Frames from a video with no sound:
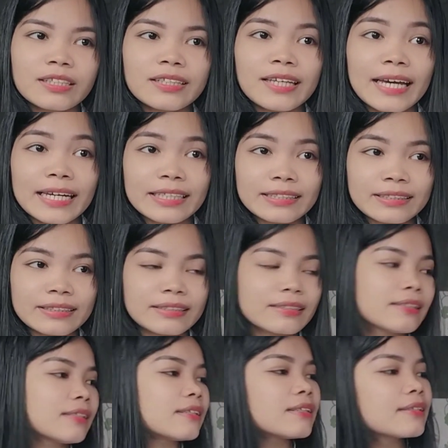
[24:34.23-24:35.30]
Yes?
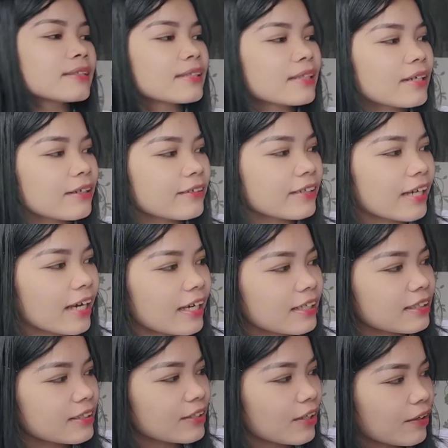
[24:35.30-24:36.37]

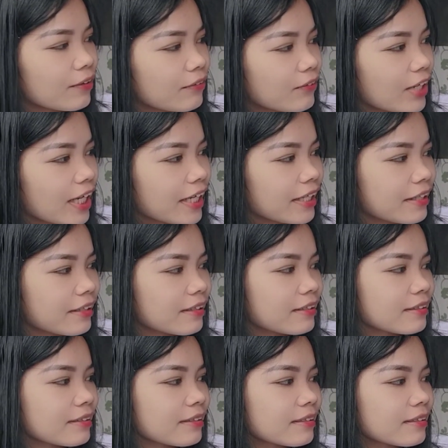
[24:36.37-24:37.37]
Okay, so read.